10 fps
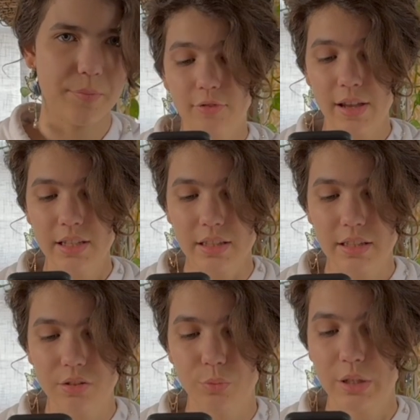
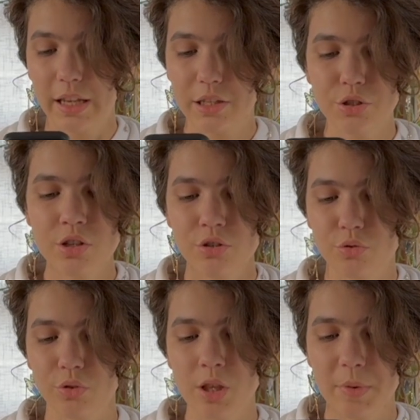Finally, when Andrias
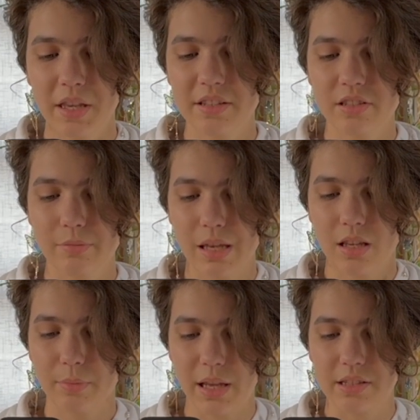truly begins to make
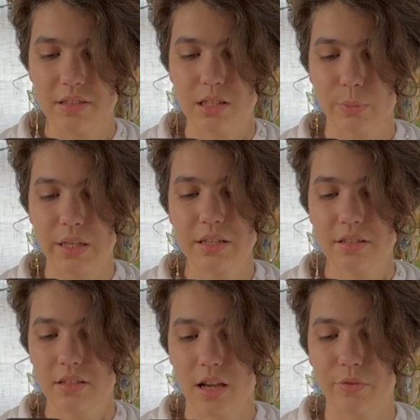amends is when he
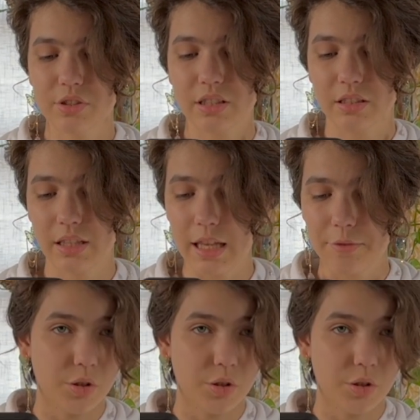discovers that Leaf,